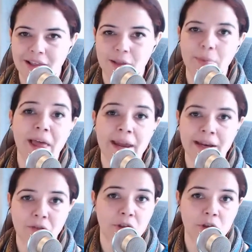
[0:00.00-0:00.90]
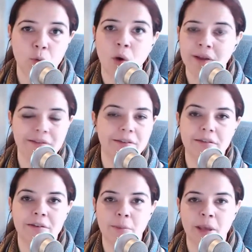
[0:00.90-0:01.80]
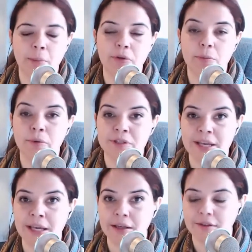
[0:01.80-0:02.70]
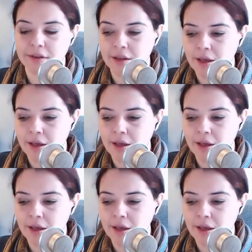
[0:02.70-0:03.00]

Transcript: the planet that you want to be able to predict.